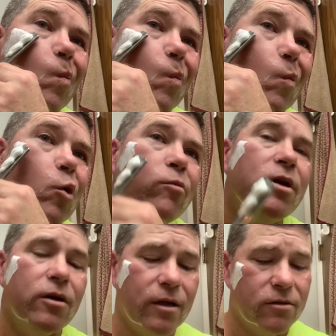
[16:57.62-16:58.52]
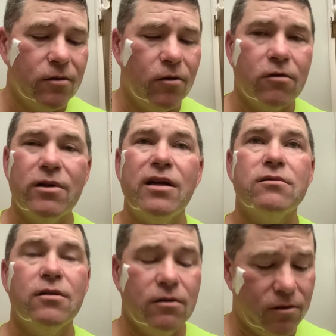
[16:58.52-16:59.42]
You being out all the way
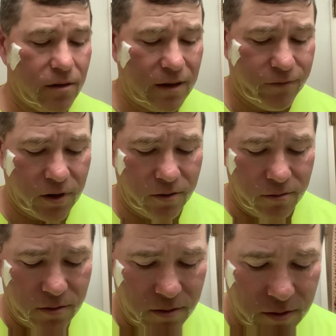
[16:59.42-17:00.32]
out there on the left coast.